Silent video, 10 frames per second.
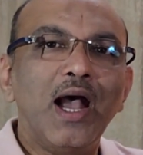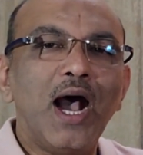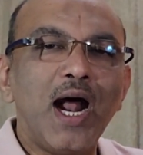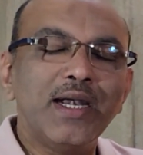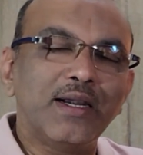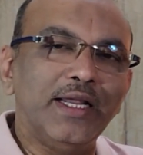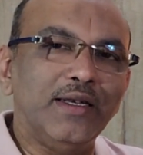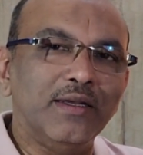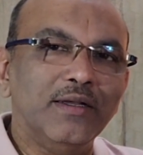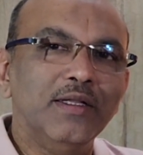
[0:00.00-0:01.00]
Heart
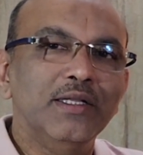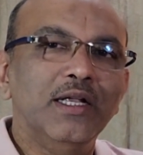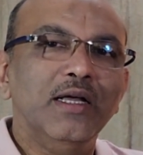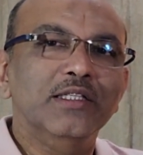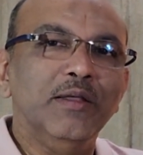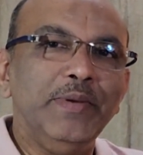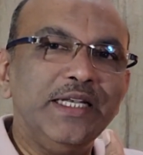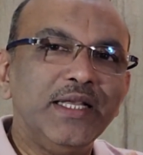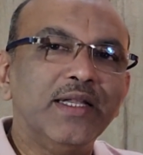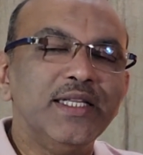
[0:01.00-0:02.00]
rate, the
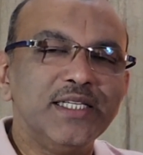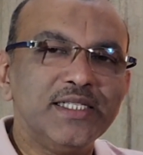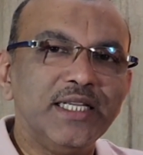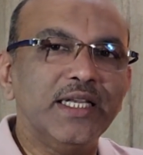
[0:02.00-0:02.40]
beat increases,